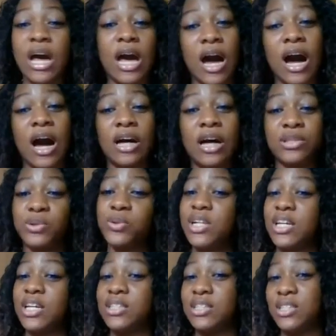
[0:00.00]
and don't
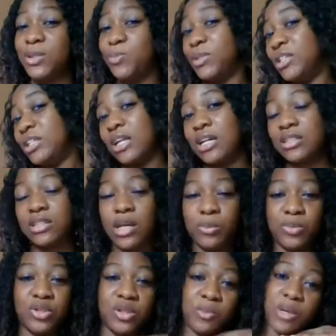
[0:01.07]
let this be the last time
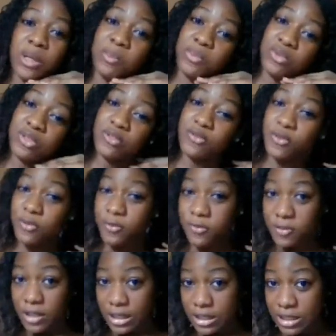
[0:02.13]
you see my beautiful
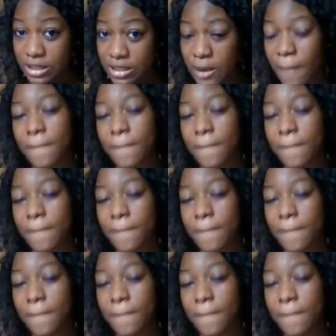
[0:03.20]
face.